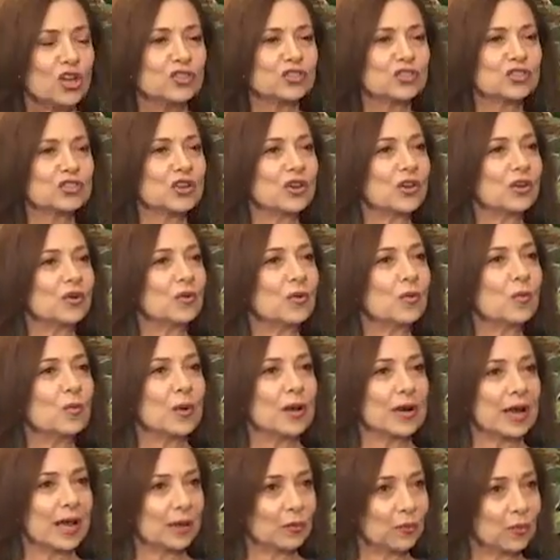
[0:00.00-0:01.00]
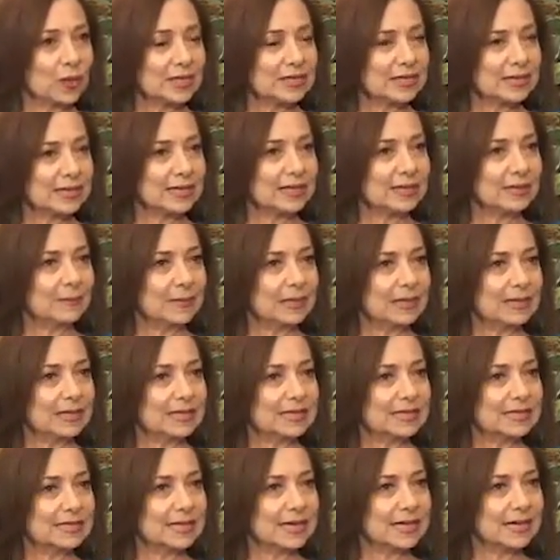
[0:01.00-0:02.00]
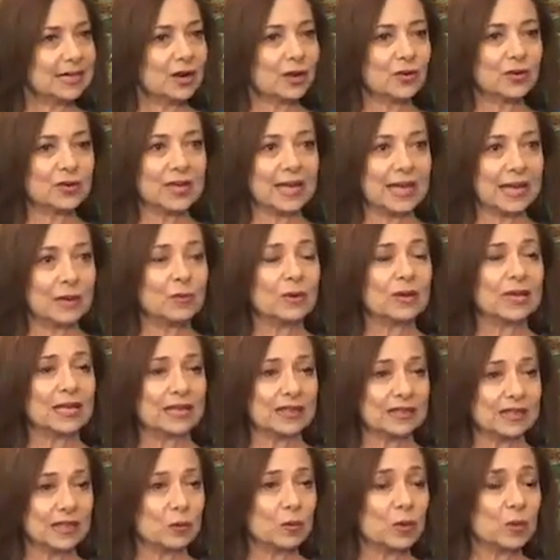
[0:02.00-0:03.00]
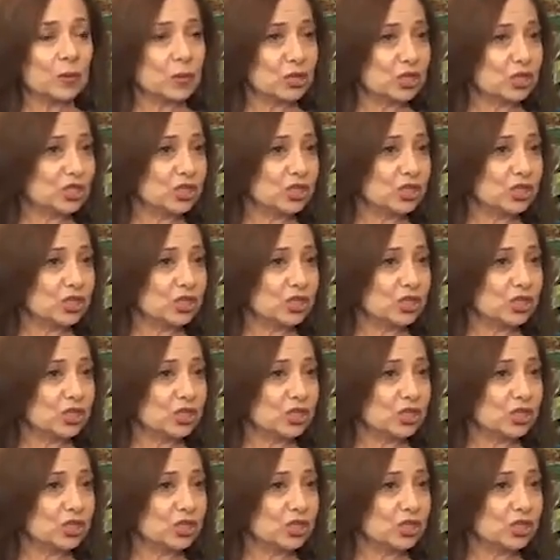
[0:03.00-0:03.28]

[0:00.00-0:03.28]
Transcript: So when I went to him and he said, okay, well, I think what we